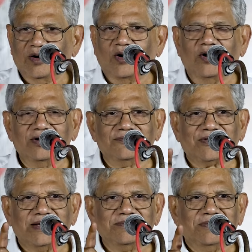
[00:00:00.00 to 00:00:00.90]
All of
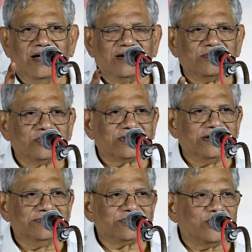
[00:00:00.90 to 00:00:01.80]
them are
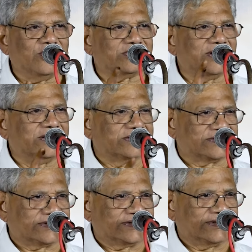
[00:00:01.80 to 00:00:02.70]
Muslims or
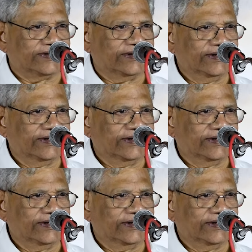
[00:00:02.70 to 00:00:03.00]
Dalits.